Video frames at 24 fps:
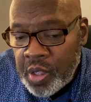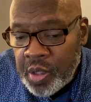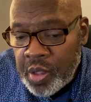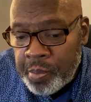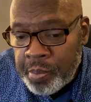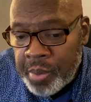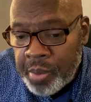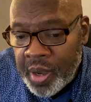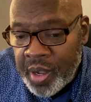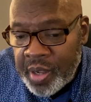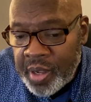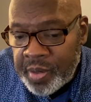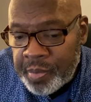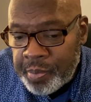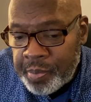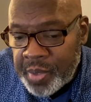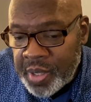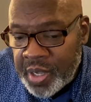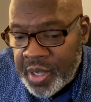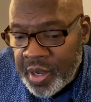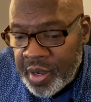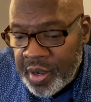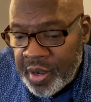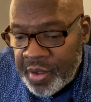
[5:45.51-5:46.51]
but
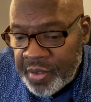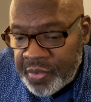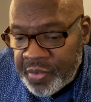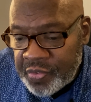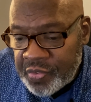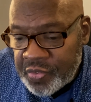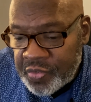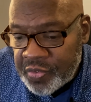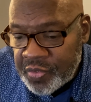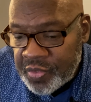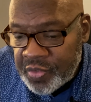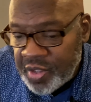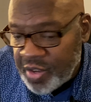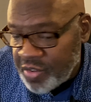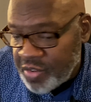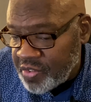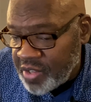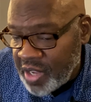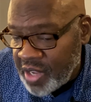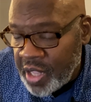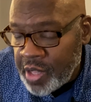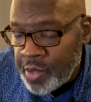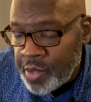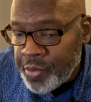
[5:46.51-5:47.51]
because their
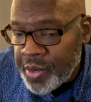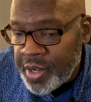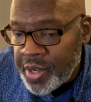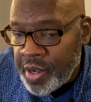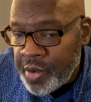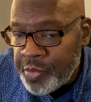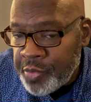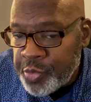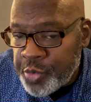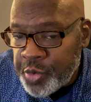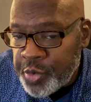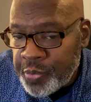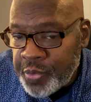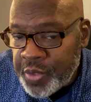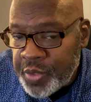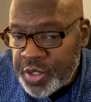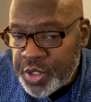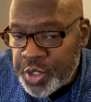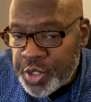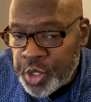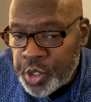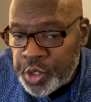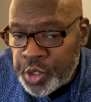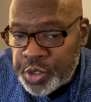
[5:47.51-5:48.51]
salary comes from the
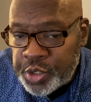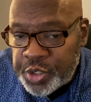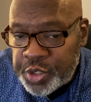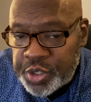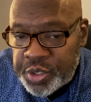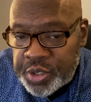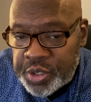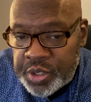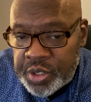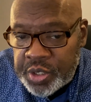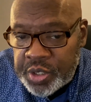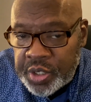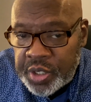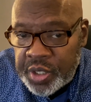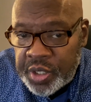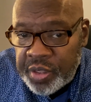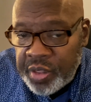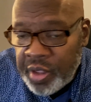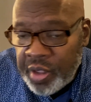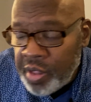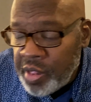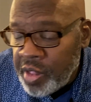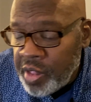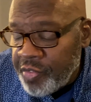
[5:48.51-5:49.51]
church,
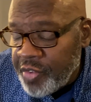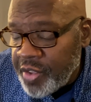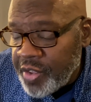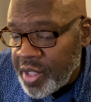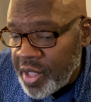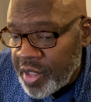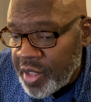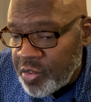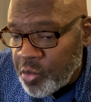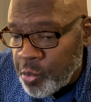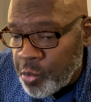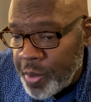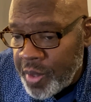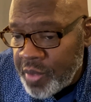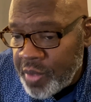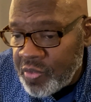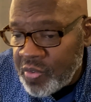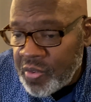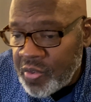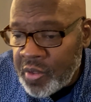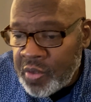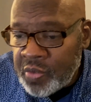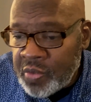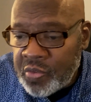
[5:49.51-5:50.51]
their living
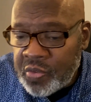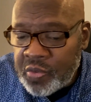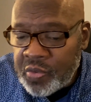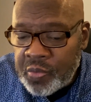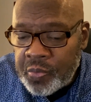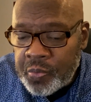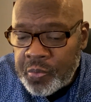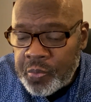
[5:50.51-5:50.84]
expenses,